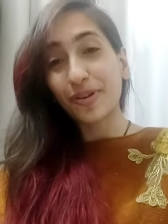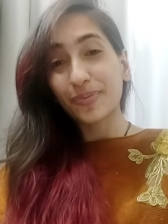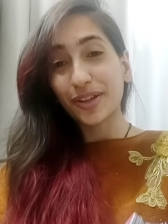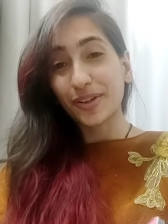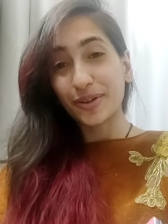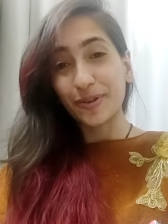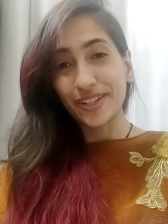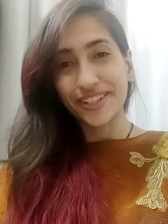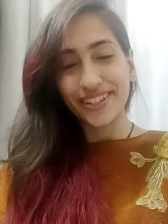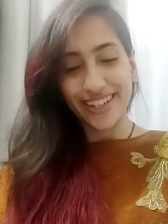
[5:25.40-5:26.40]
from the
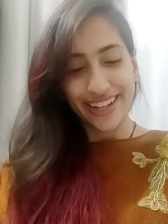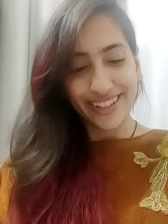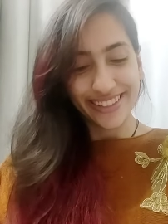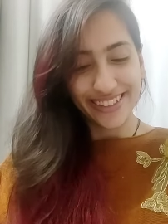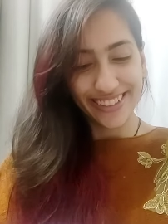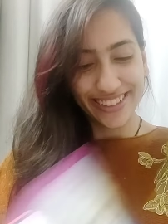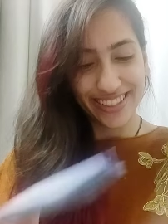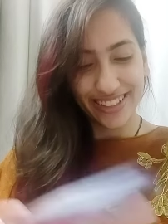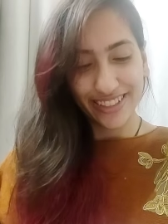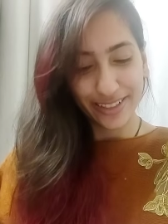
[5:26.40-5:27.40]
universal deck.
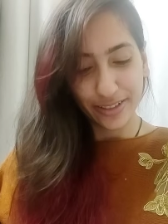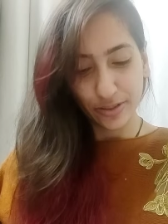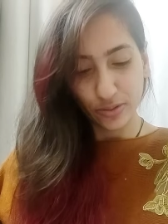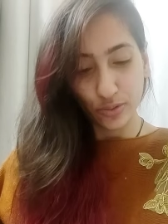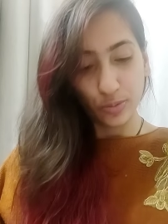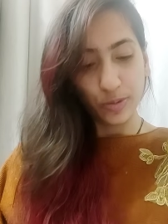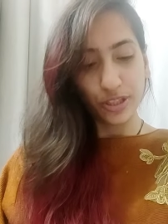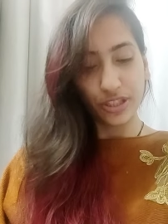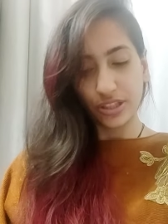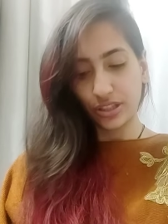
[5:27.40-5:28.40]

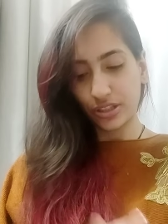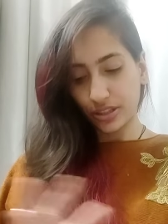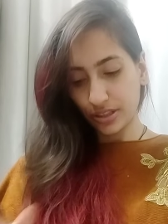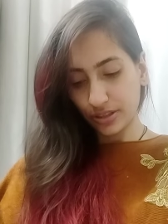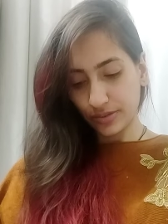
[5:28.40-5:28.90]
Oops.